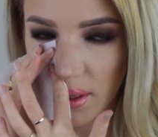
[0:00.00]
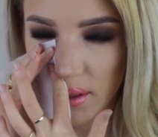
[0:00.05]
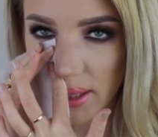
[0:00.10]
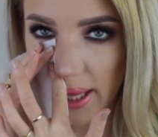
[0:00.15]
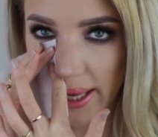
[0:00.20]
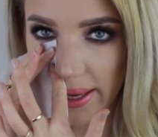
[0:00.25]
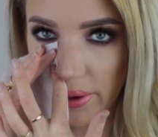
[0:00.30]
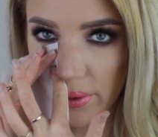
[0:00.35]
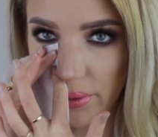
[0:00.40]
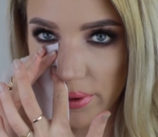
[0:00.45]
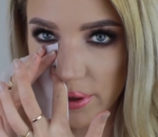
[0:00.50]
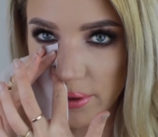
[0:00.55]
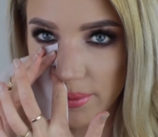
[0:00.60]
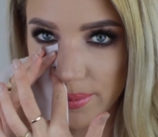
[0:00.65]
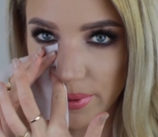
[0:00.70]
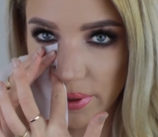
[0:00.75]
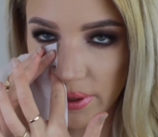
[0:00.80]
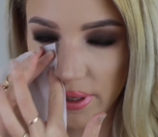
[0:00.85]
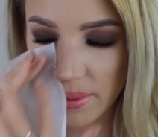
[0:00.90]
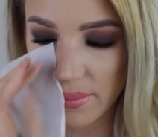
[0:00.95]
like oil
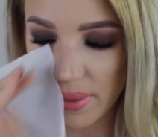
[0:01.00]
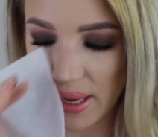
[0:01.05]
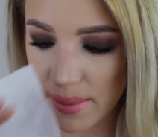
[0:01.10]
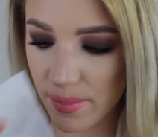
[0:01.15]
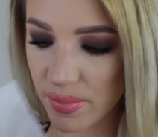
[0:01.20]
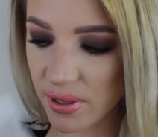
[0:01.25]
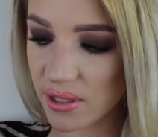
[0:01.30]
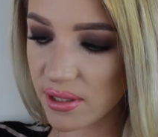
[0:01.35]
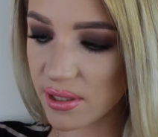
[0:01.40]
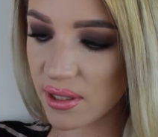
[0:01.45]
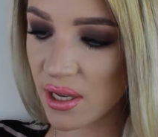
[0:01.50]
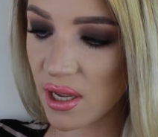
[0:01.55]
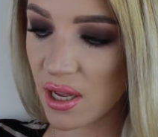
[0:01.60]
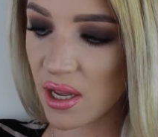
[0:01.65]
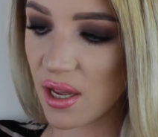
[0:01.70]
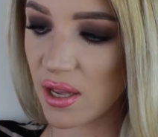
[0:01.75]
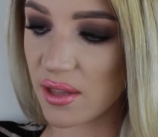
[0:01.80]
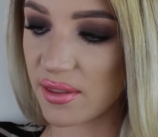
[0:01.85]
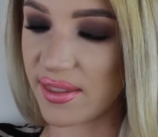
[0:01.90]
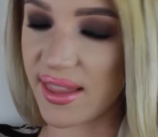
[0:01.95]
blotting papers.
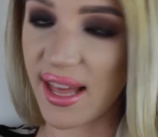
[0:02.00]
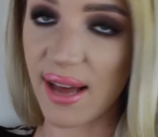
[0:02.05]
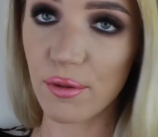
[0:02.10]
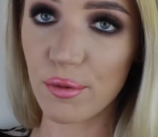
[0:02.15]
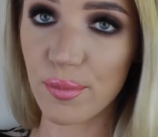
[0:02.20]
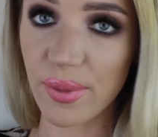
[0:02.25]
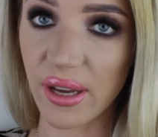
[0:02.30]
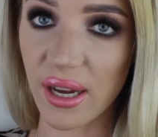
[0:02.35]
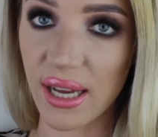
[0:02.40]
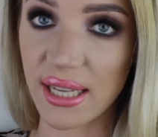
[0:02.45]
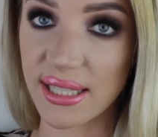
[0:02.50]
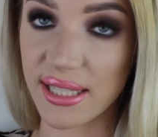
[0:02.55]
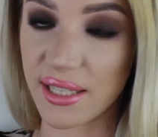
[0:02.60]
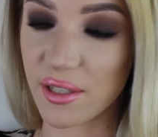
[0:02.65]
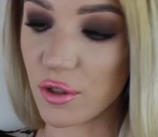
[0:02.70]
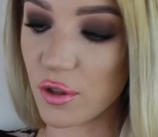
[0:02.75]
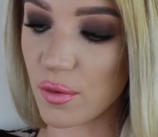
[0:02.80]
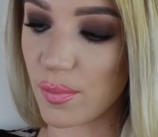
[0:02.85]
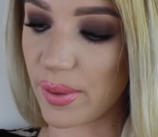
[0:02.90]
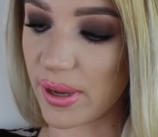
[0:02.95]
That would be
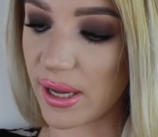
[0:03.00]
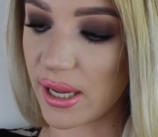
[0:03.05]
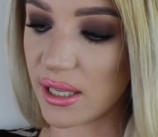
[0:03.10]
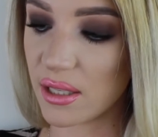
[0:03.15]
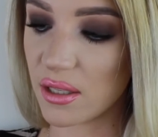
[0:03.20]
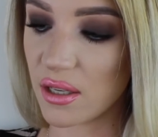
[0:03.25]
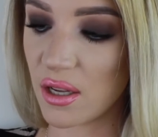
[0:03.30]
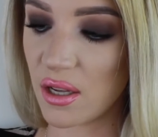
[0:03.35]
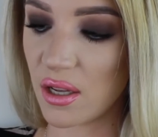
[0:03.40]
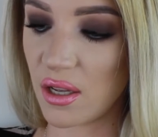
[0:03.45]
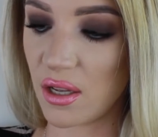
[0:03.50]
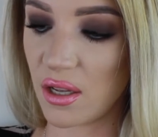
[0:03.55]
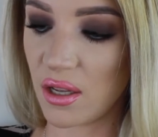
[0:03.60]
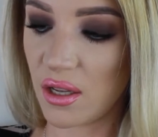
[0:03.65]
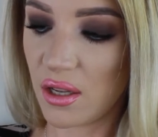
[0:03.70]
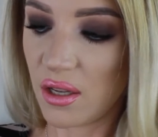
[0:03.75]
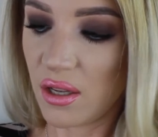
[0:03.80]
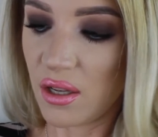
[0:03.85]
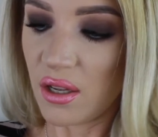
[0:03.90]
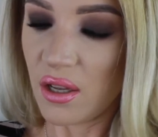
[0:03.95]
ideal, but
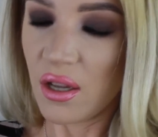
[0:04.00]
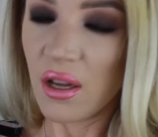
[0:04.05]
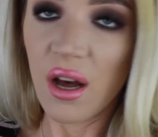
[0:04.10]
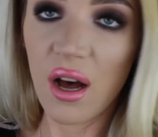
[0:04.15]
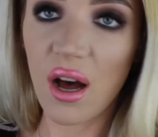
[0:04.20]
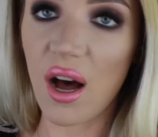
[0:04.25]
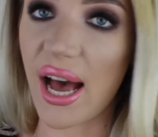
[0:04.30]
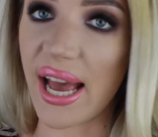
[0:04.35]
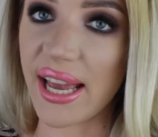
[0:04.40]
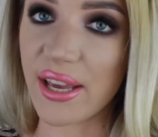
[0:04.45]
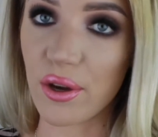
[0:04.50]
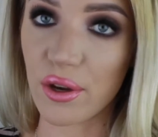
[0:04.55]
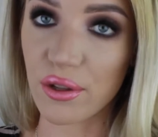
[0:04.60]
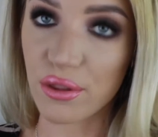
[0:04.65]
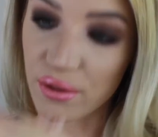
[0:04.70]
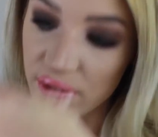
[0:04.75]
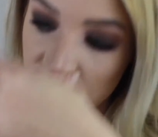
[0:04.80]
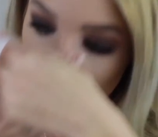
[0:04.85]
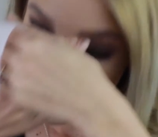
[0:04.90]
I go through